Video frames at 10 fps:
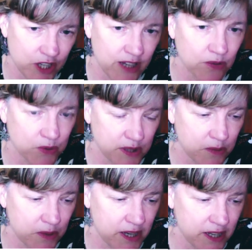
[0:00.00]
channels that
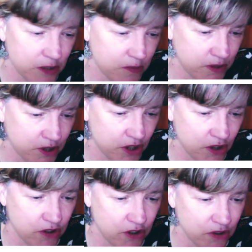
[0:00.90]
we need to
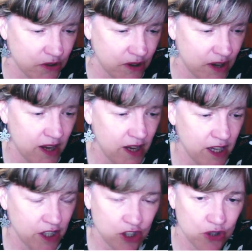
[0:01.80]
pursue to
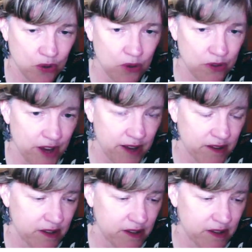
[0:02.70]
ensure that